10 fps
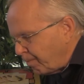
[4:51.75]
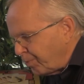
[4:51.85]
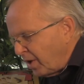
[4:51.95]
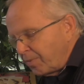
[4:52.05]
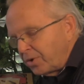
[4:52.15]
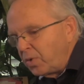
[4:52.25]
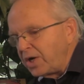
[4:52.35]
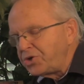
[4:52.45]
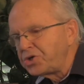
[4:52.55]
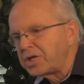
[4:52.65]
Now, the
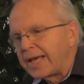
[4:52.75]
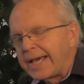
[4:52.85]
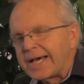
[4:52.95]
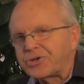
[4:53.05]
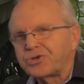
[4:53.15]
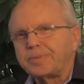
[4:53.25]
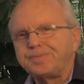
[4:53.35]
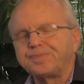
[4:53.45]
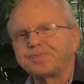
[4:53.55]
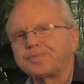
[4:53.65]
question to ask
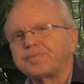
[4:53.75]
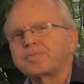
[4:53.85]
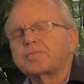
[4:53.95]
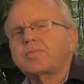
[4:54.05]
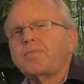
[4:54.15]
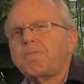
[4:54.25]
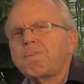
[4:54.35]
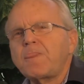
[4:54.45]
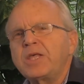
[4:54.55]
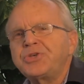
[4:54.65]

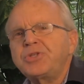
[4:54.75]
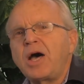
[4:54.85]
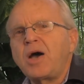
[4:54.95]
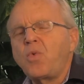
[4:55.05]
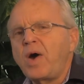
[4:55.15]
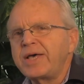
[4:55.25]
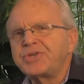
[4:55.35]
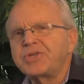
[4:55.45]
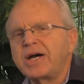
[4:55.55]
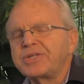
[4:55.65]
is not why
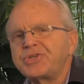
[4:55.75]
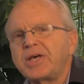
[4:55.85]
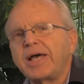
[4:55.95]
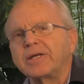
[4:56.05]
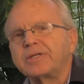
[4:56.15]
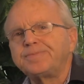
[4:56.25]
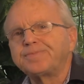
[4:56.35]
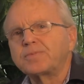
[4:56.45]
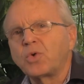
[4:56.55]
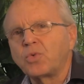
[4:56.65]
is God silent,
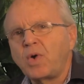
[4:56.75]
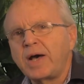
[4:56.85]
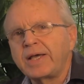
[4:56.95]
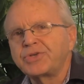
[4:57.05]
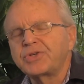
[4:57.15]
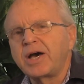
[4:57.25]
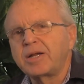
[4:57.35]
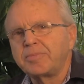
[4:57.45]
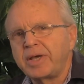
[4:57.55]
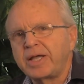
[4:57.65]
or why has God
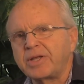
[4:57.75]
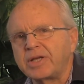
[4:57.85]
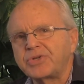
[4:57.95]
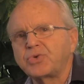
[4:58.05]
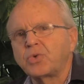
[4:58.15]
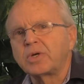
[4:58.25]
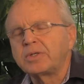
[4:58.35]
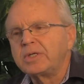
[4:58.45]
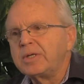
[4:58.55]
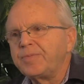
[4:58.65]
abandoned us,
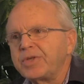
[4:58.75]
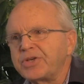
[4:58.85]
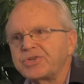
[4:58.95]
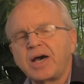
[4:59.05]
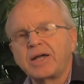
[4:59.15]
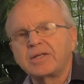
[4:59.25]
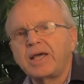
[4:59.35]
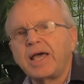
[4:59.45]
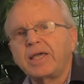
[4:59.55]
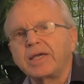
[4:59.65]
or is God
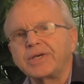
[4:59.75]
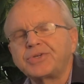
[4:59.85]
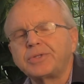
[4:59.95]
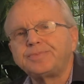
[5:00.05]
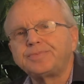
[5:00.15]
attacking us?